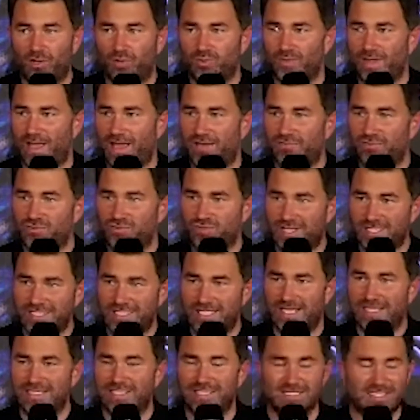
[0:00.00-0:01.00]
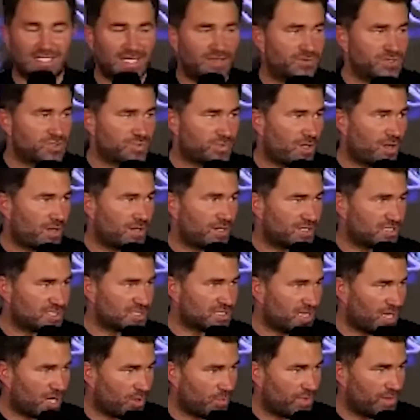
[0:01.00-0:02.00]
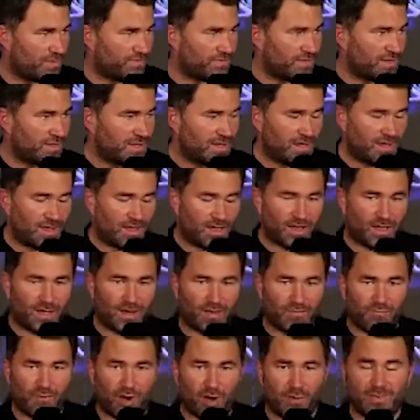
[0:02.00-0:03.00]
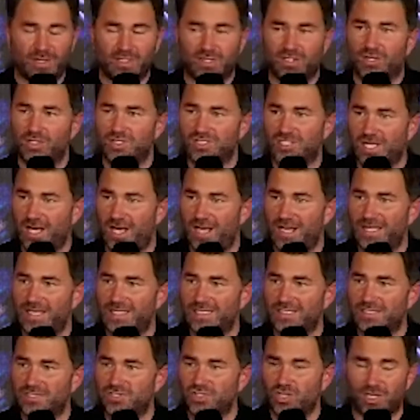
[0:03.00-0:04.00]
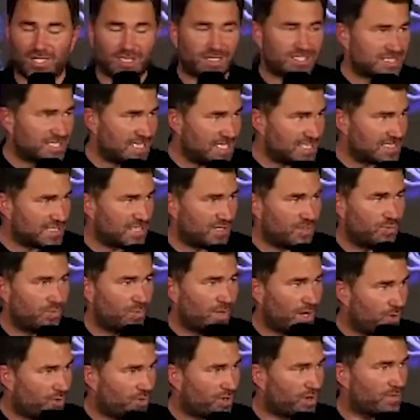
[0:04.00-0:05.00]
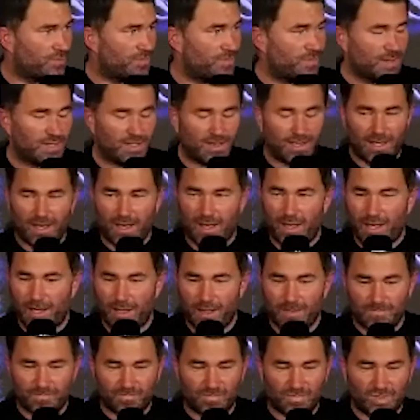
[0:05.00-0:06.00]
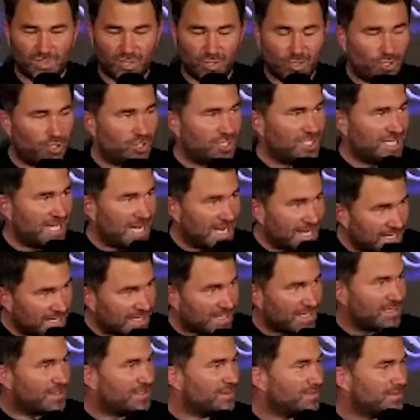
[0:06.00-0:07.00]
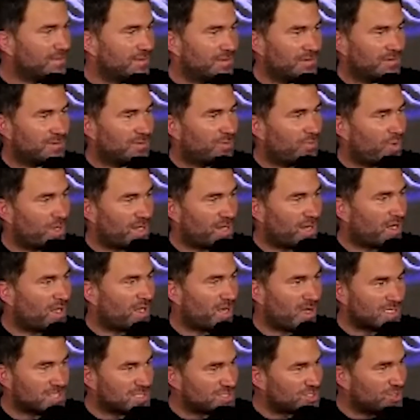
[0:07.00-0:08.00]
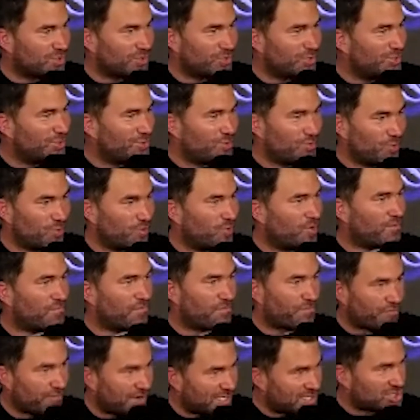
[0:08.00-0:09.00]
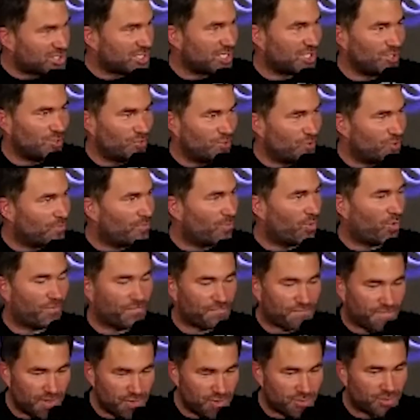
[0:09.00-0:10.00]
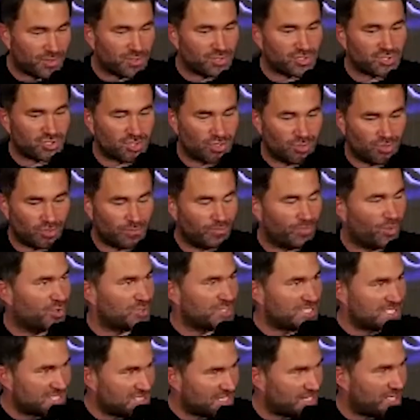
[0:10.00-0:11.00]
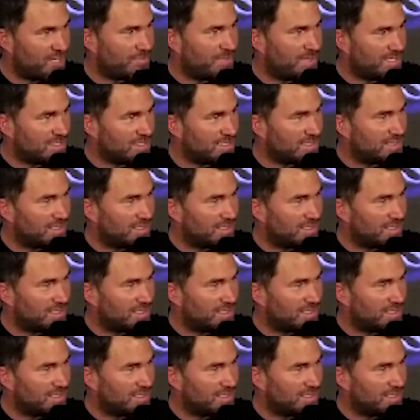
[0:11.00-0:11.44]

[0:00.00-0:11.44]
We have translators here as well. I'm going to start with Roman Gonzalez. Chocolatito, welcome. You look younger than when I last saw you. You look fresher. You look more focused. You look more determined.